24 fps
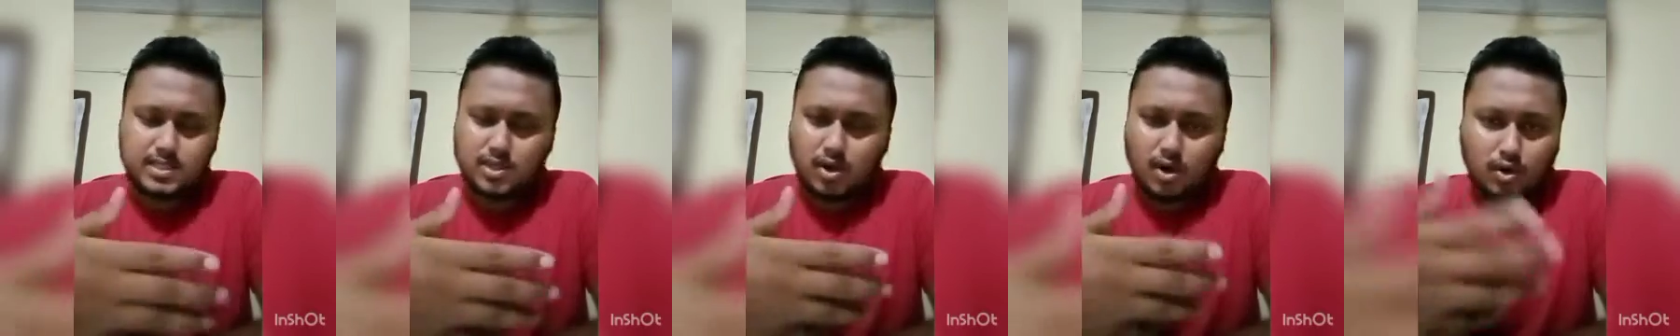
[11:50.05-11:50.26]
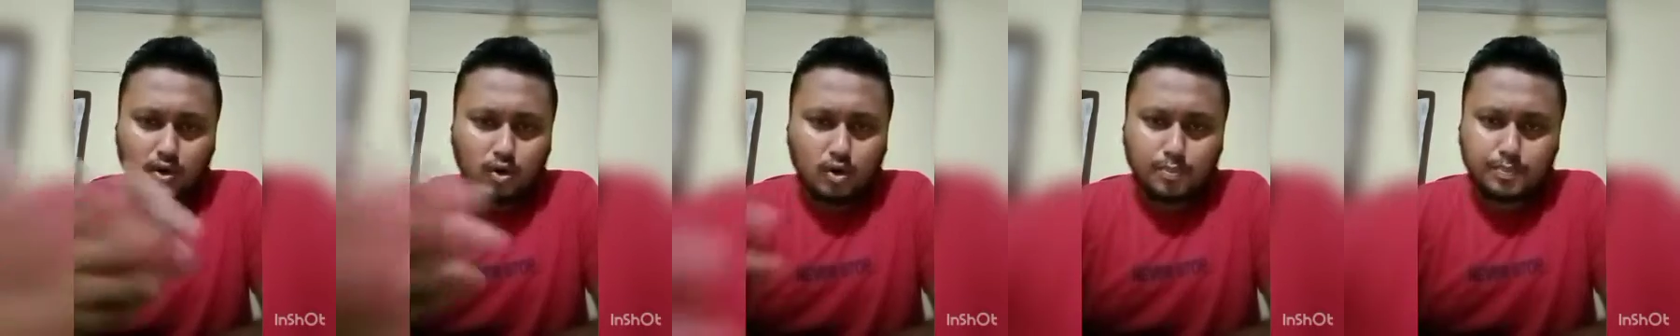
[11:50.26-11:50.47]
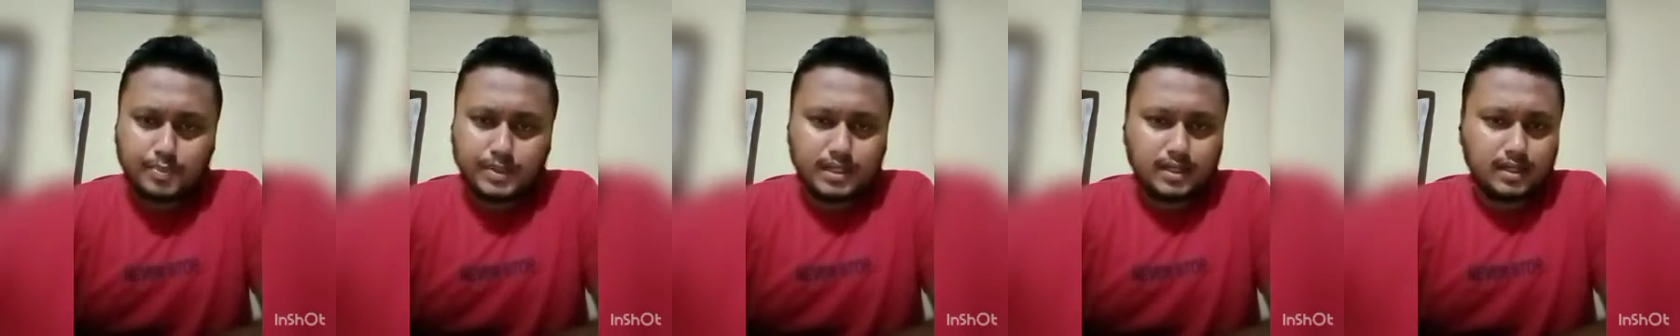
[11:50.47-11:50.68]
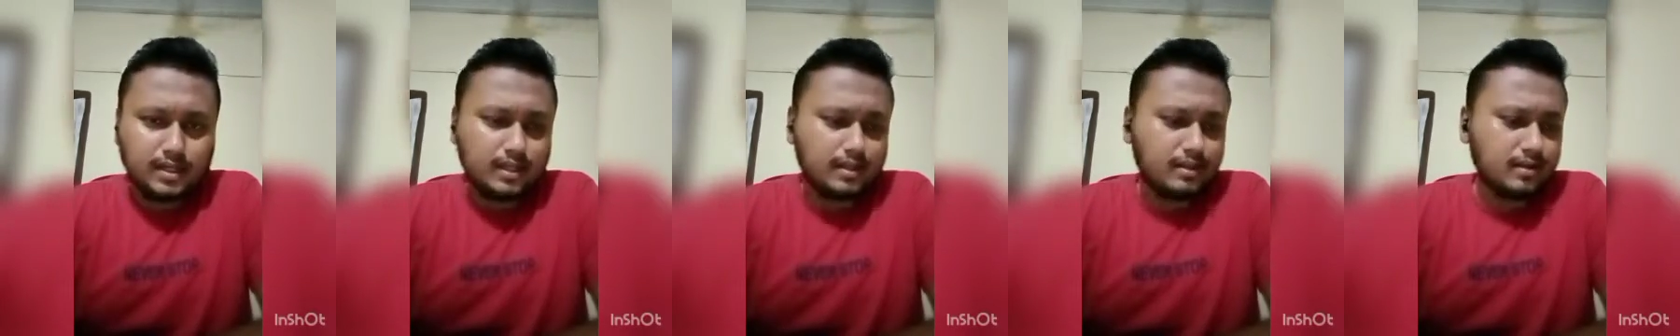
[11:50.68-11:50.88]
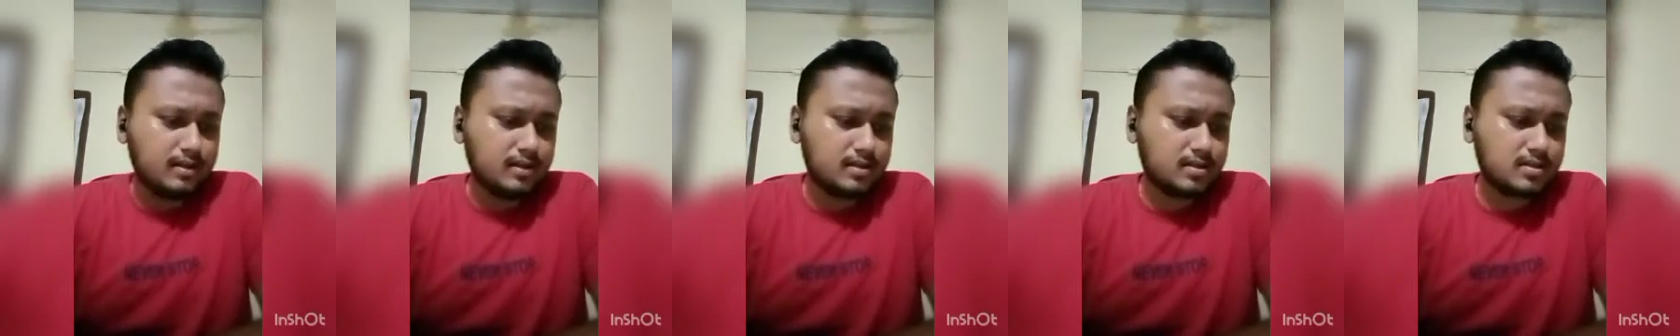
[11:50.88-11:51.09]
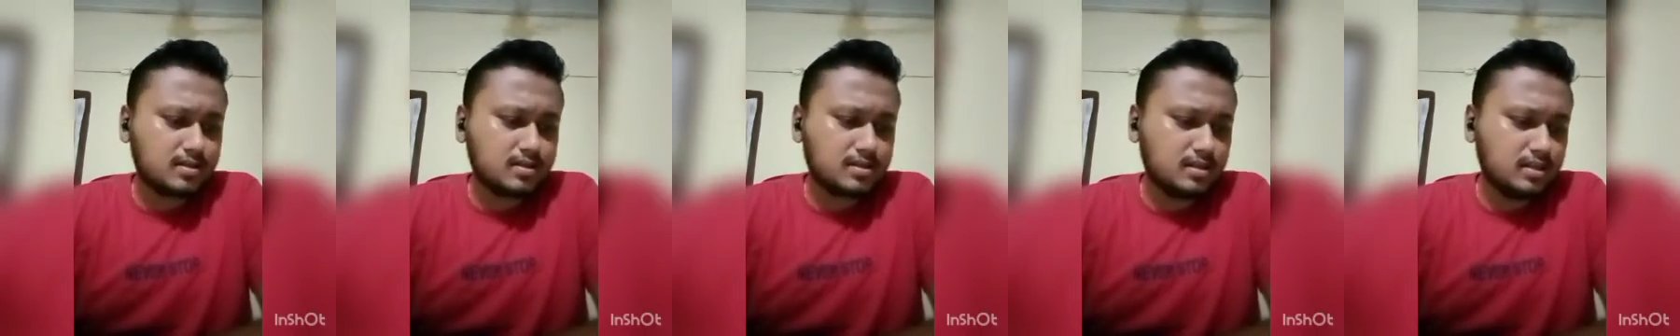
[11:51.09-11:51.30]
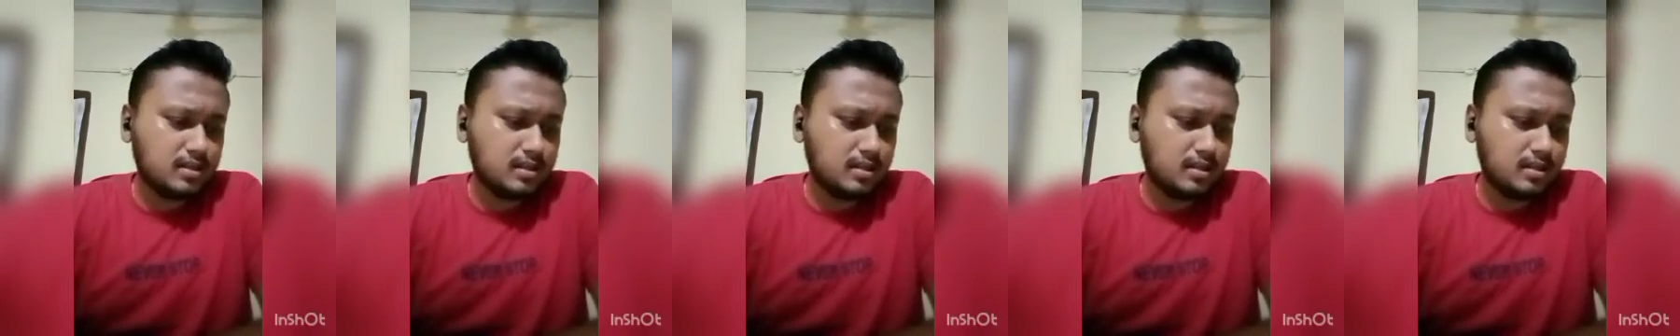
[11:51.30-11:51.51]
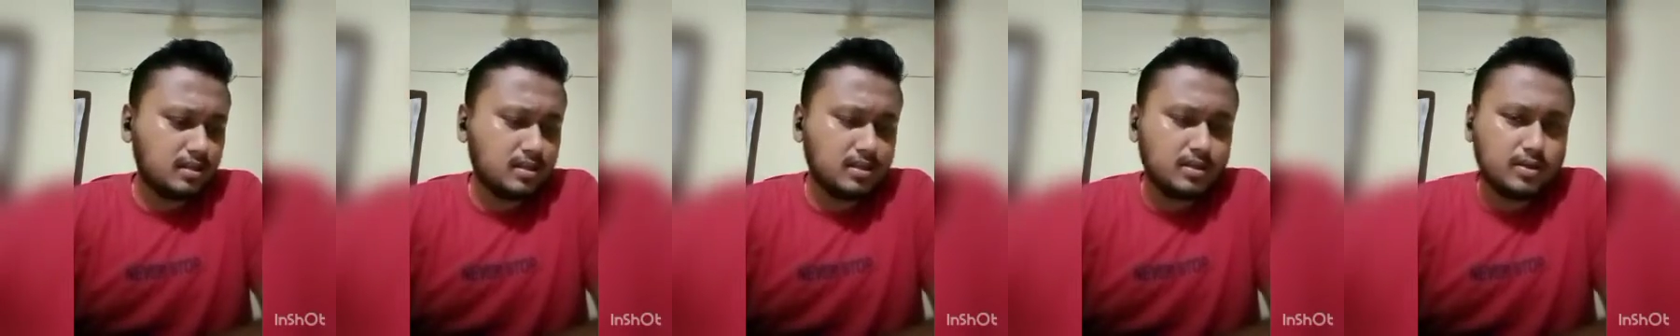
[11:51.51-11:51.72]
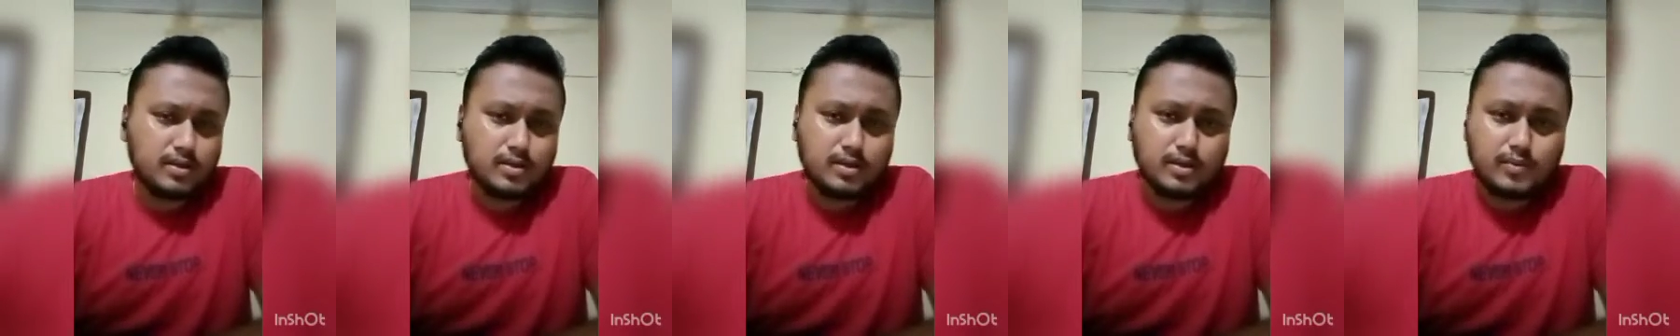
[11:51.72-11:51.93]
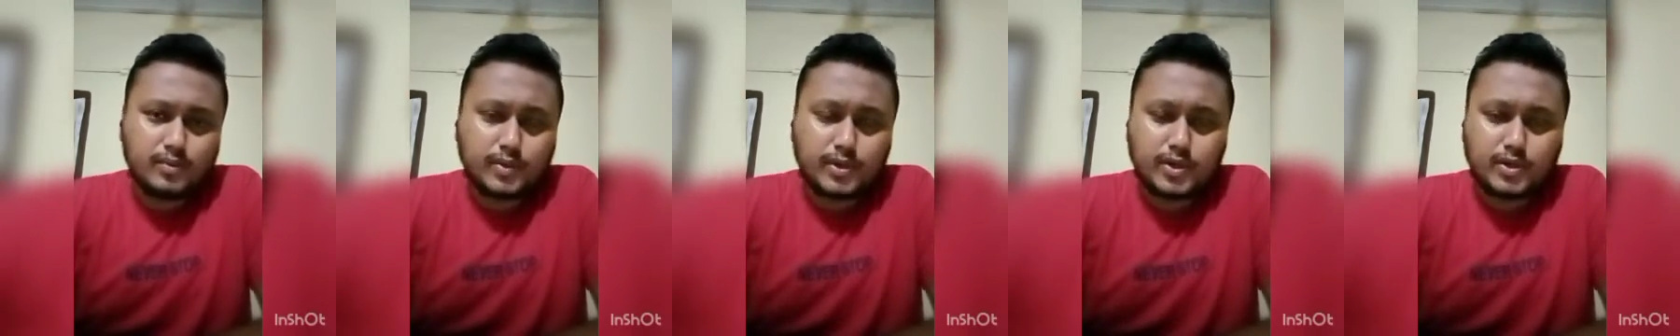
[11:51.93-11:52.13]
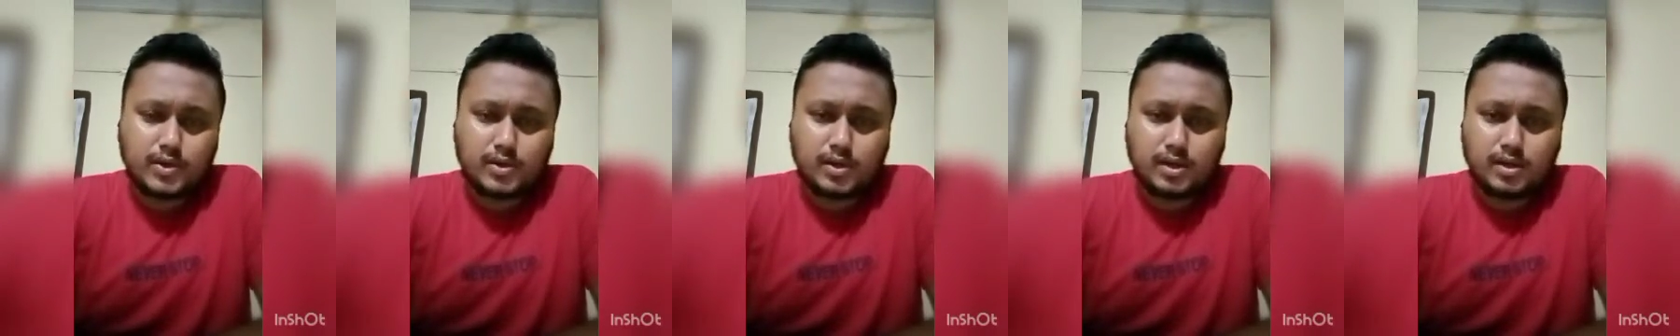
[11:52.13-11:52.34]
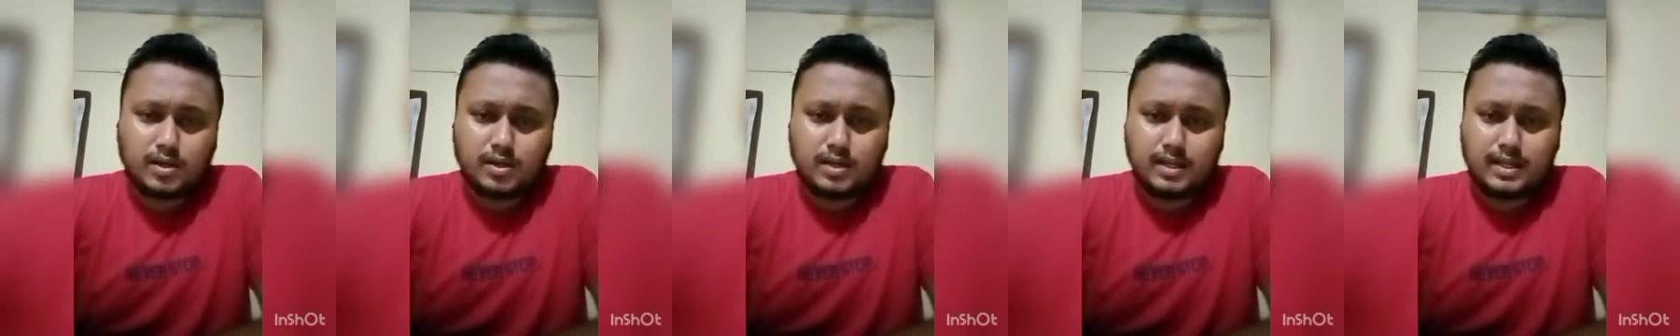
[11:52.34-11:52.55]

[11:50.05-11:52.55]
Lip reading: all open in the what do you call,